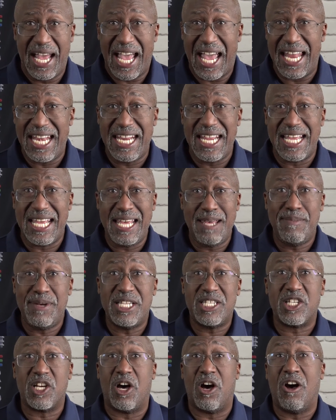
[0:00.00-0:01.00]
And the
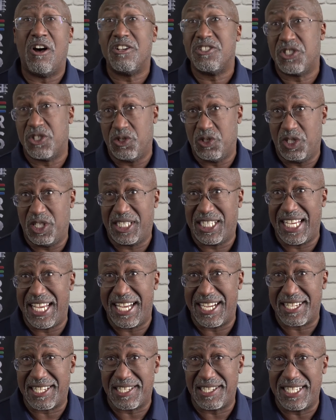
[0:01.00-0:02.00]
image also looked
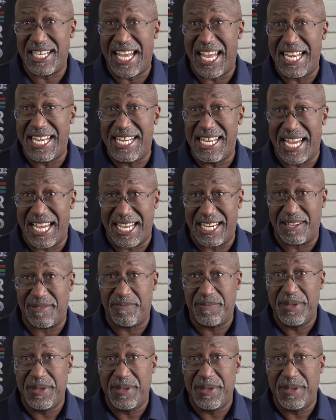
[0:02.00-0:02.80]
excellent at night.